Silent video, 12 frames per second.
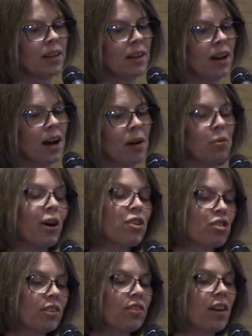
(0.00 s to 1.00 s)
well, I
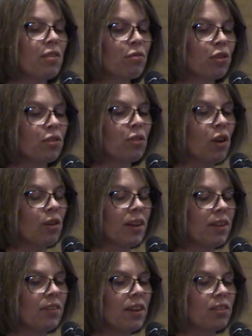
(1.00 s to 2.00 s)
should say, first of all,
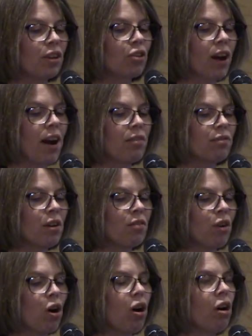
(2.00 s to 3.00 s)
it's a graph of
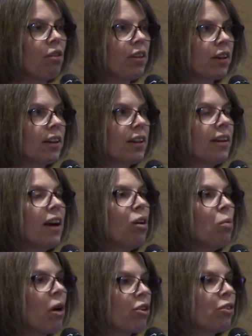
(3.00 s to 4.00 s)
all the
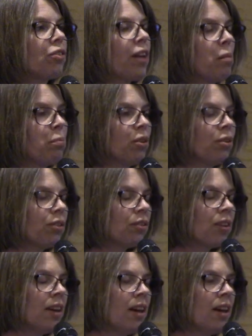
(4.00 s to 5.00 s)
canal water
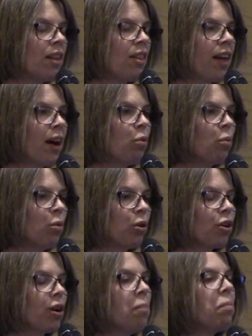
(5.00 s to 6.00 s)
samples that
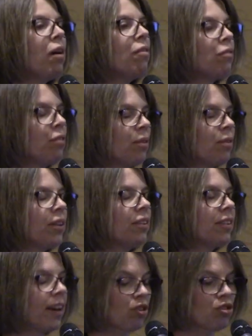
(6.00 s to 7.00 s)
were above the
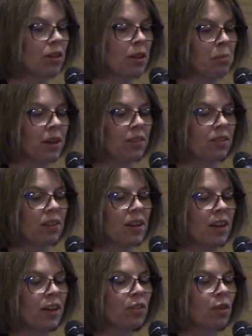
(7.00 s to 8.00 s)
detection limits.
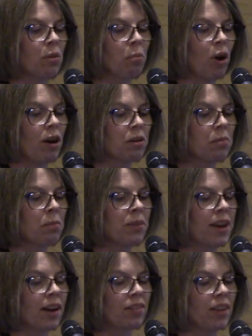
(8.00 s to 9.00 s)
So the bottom,
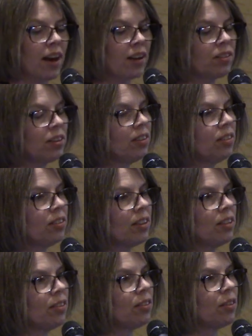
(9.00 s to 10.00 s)
the x-axis,
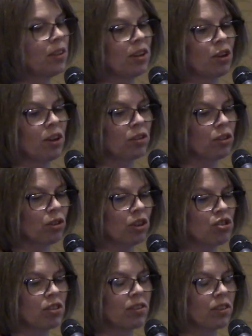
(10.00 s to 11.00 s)
is the
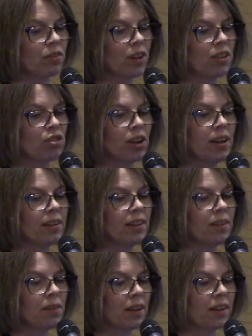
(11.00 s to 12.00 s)
concentrations of nitrate
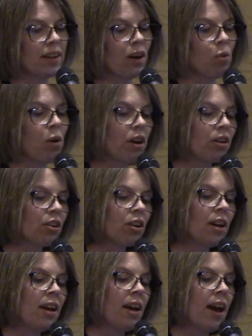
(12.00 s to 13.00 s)
in the canal water,
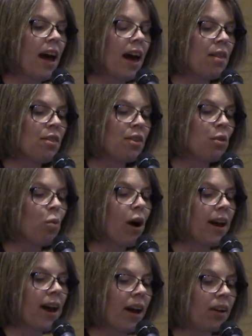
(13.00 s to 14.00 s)
and the
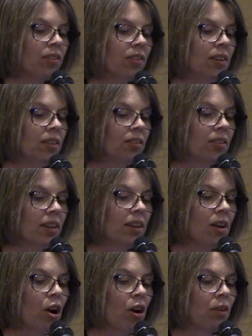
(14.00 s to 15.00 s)
y-axis
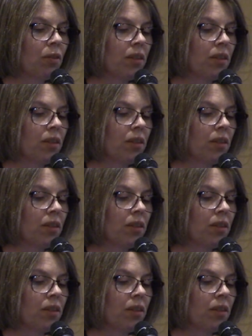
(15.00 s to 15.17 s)
are